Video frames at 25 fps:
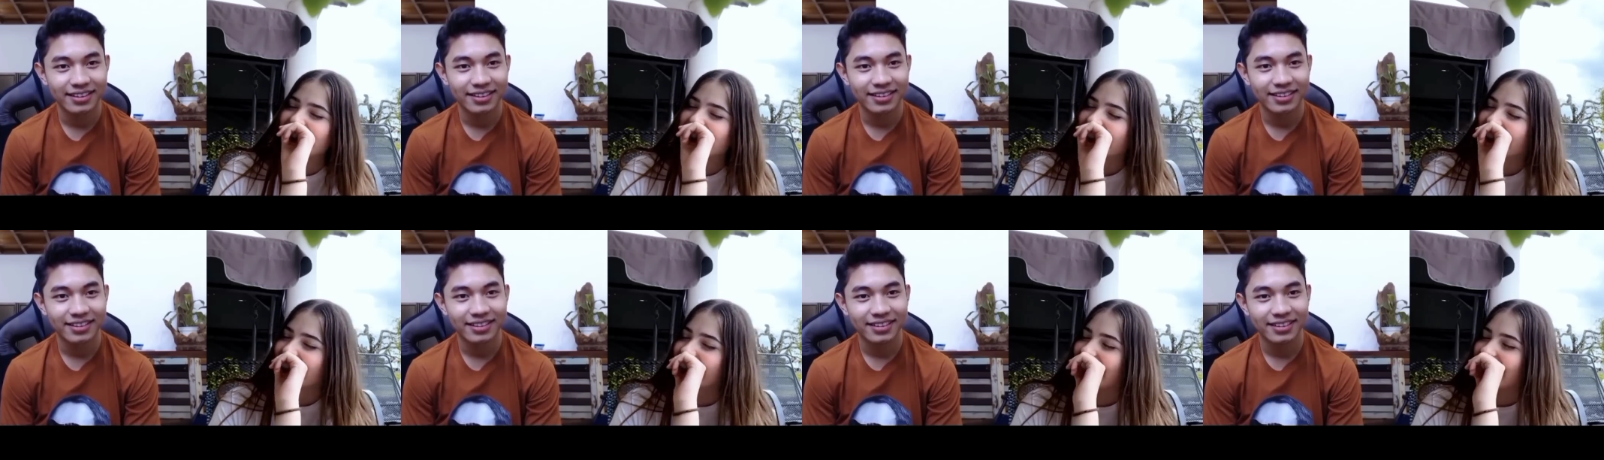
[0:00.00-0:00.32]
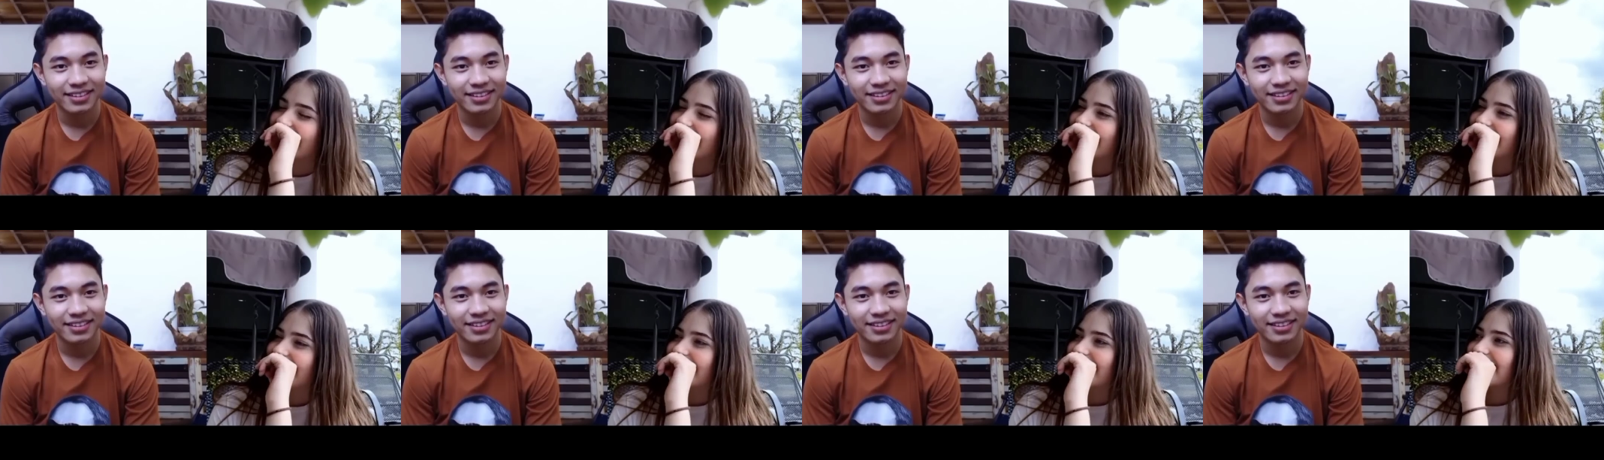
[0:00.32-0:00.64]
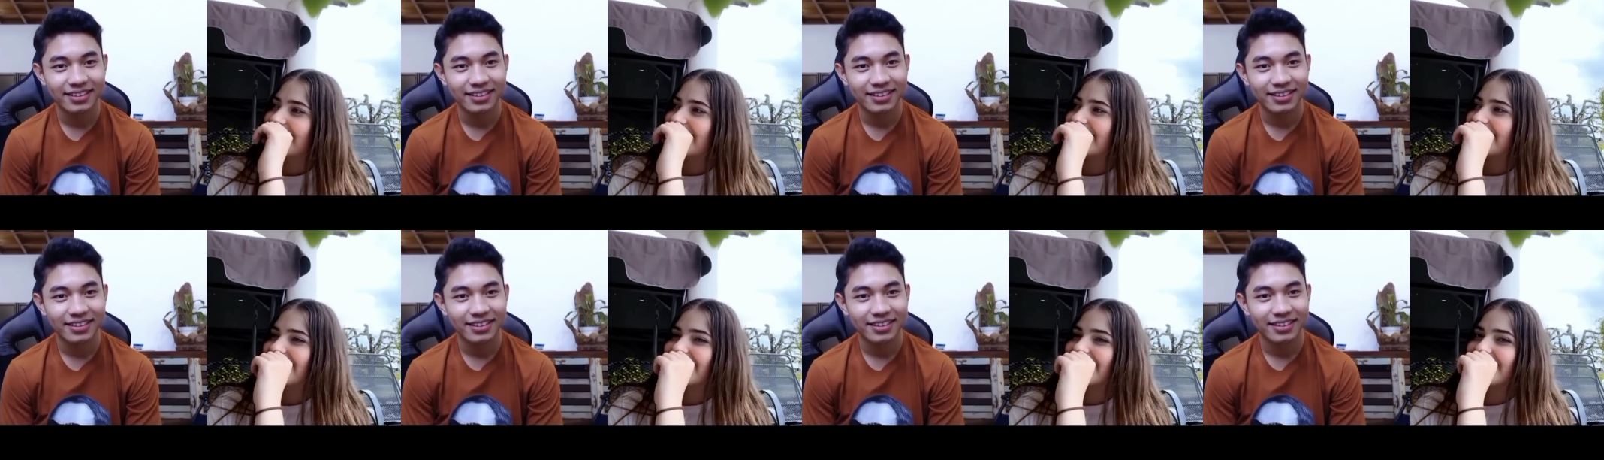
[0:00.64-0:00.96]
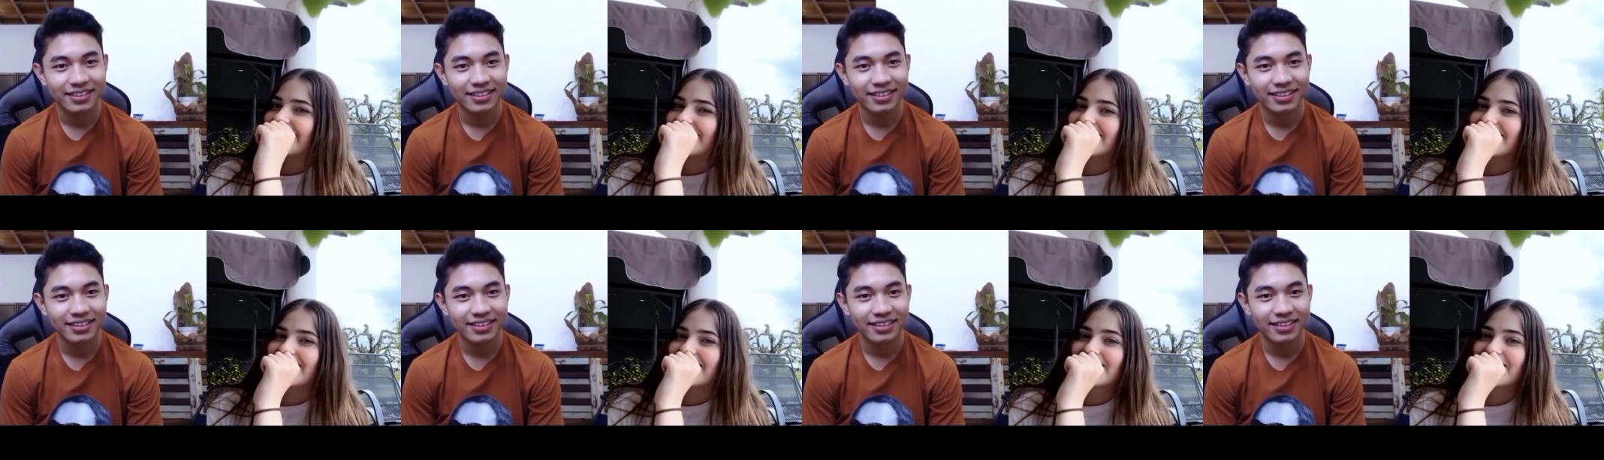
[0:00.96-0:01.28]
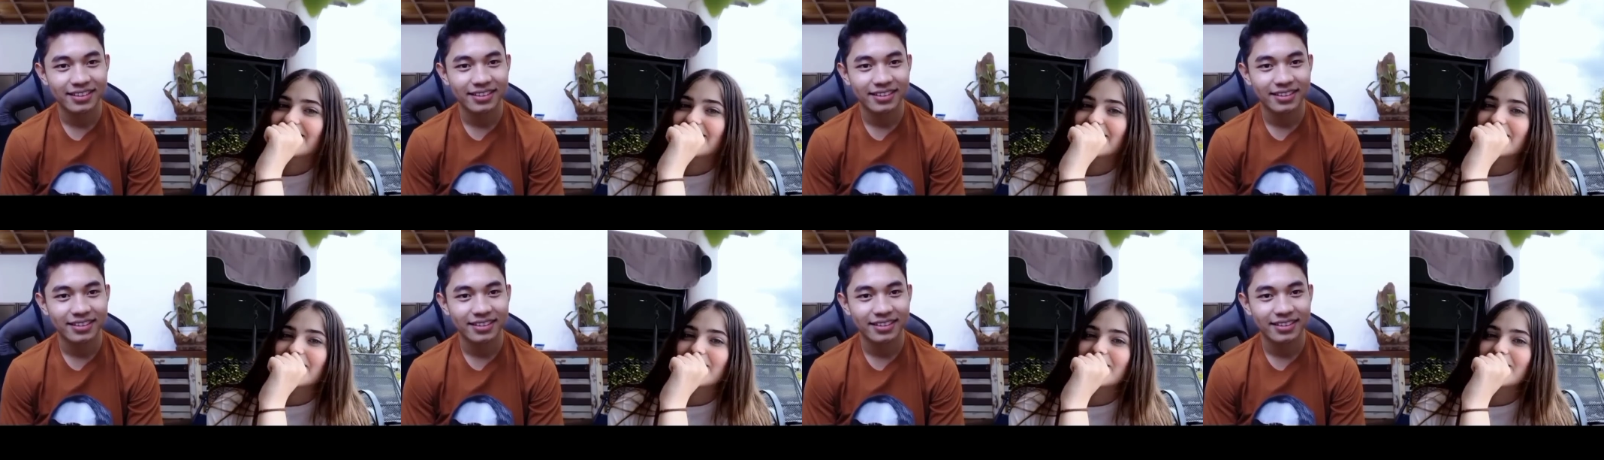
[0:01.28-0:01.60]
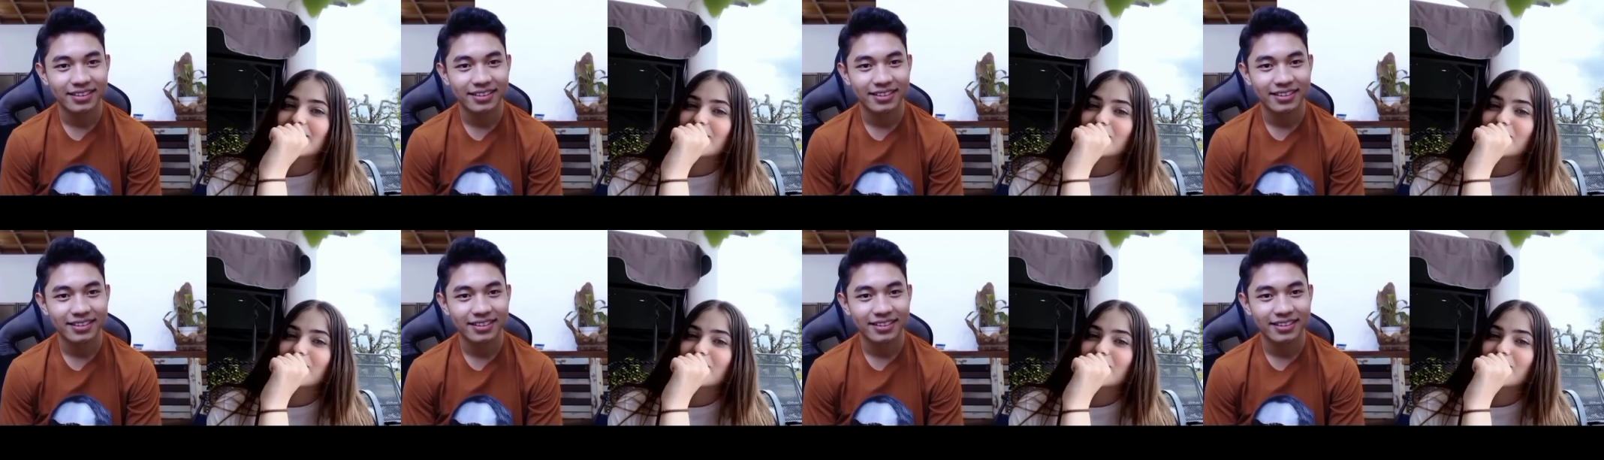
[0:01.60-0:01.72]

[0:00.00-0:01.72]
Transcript: (silence)